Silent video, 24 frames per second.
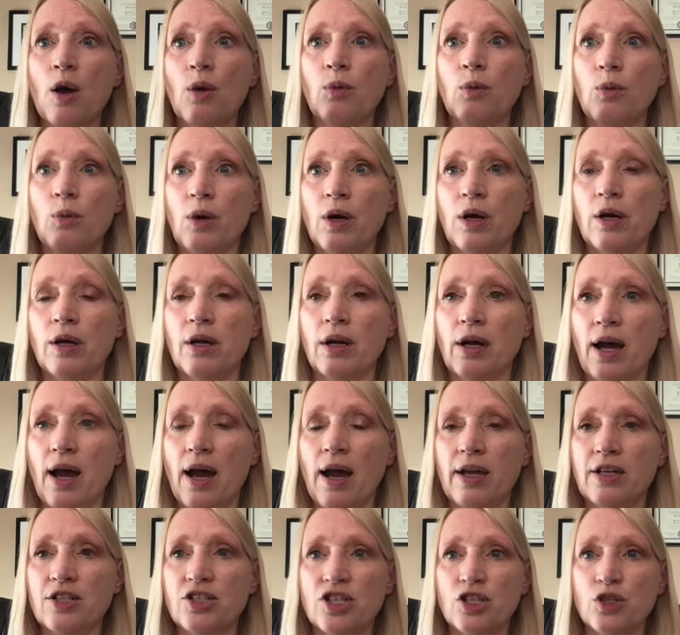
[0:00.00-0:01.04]
where
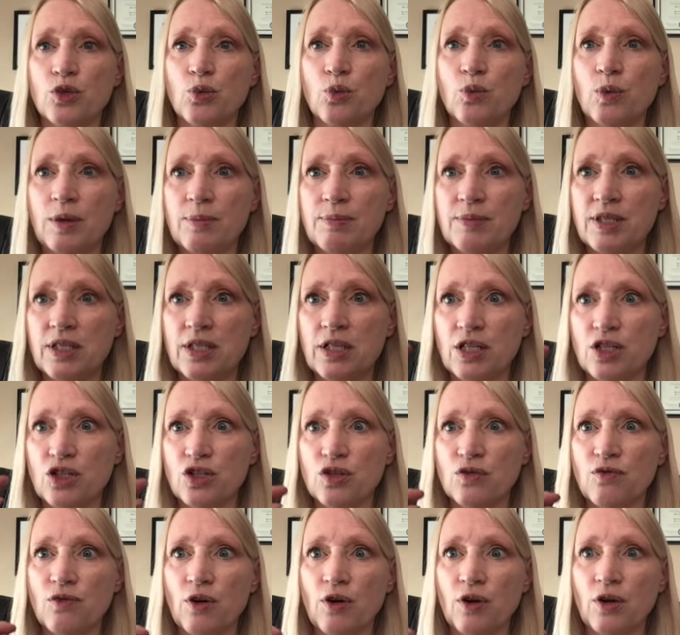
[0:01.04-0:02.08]
I just whip
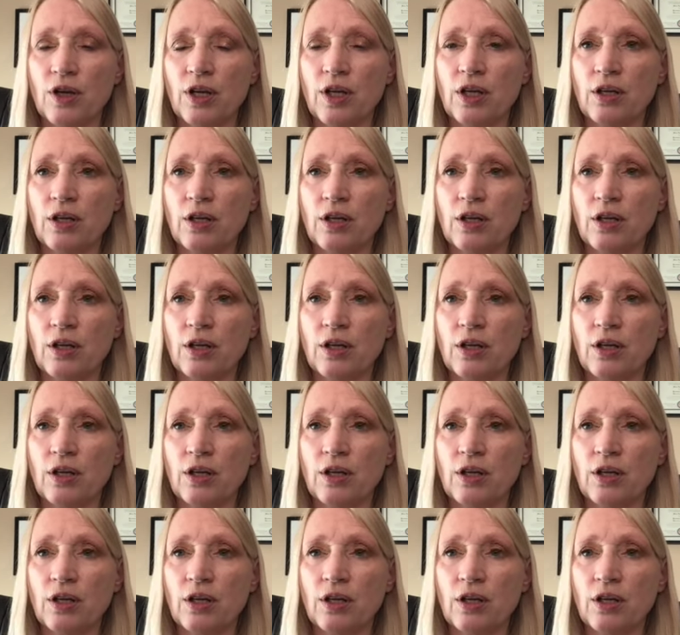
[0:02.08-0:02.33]
stitched very